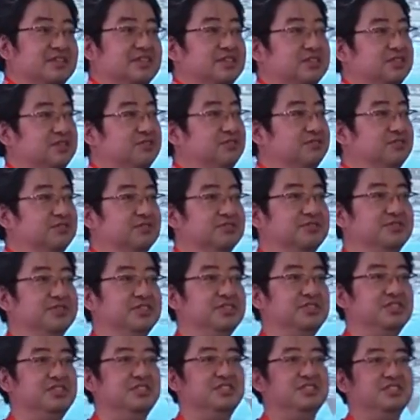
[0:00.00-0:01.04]
this is
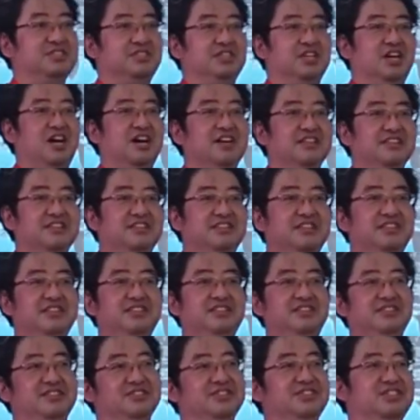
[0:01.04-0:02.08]
continued
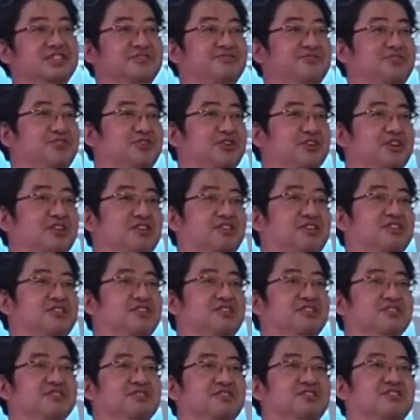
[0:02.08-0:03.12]
for a long, long
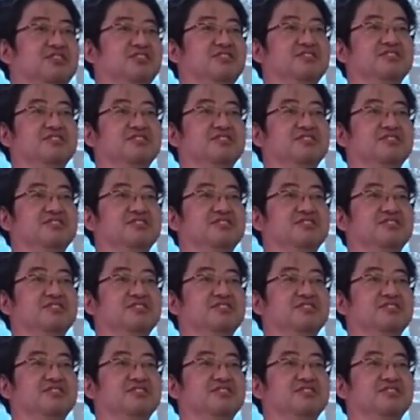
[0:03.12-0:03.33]
time.